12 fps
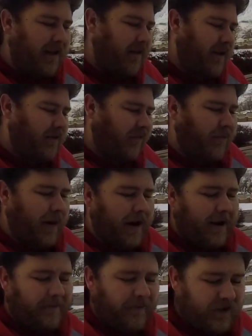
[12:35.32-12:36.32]
links for
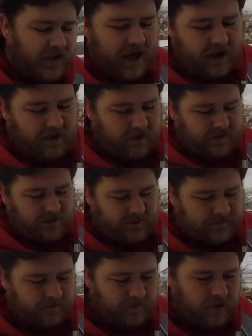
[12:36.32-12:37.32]
my channels.
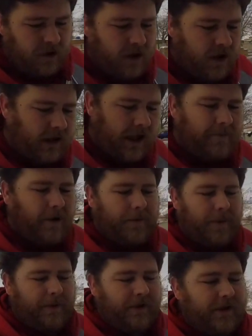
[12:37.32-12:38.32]
Get more
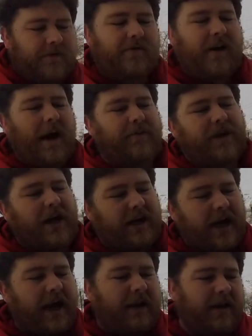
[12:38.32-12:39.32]
people to subscribe. I'm trying to
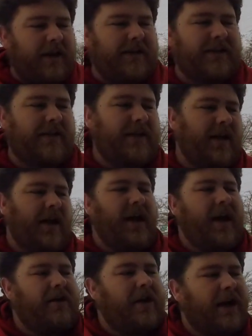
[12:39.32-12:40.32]
get a
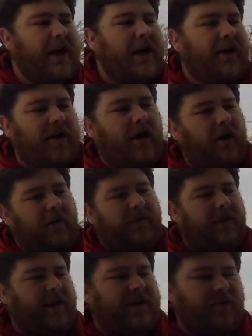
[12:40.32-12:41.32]
goal of
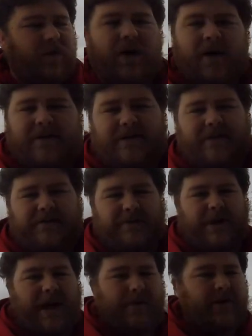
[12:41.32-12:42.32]
at least 100
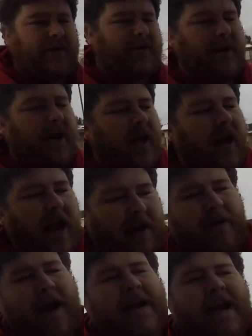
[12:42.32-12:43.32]
subscribers.
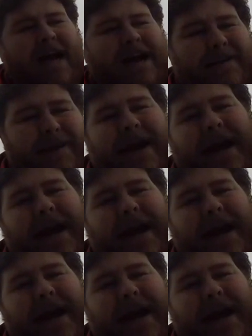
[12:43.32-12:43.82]
And right now I'm at